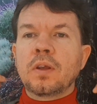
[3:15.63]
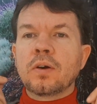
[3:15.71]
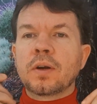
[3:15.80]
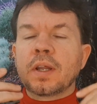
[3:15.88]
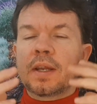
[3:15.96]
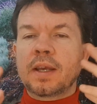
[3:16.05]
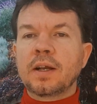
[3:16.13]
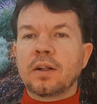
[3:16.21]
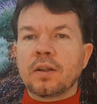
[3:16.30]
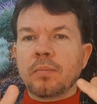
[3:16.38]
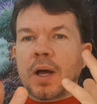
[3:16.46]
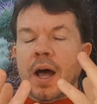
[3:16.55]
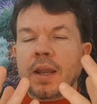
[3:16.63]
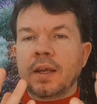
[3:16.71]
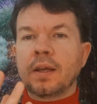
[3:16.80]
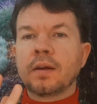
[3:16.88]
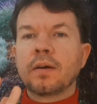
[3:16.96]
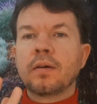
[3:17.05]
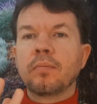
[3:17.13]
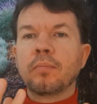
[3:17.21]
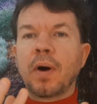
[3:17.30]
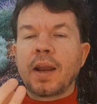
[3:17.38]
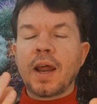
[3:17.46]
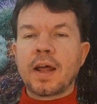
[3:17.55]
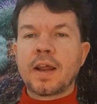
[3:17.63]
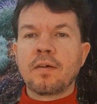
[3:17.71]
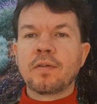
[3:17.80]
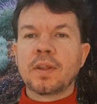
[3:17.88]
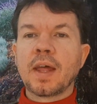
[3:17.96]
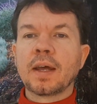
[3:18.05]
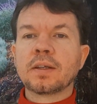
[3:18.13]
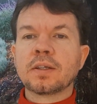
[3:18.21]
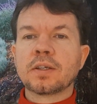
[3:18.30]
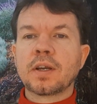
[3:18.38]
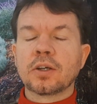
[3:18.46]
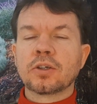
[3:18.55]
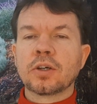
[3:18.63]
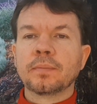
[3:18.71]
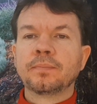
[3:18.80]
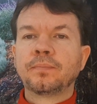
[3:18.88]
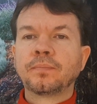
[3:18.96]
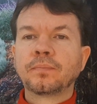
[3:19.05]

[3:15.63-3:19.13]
You can kill the body by not having that distinction.